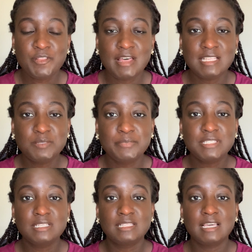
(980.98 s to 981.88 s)
that's
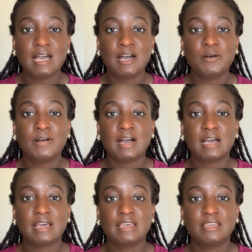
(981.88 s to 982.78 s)
basically how
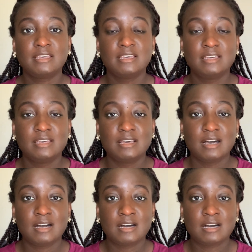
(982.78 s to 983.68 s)
I
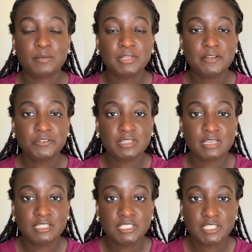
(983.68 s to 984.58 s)
applied for the
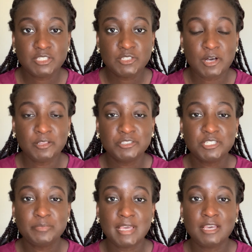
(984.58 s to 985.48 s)
NHSC
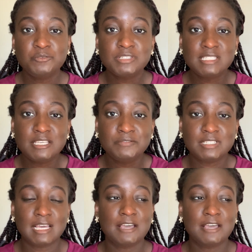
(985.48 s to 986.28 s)
scholarship and received it.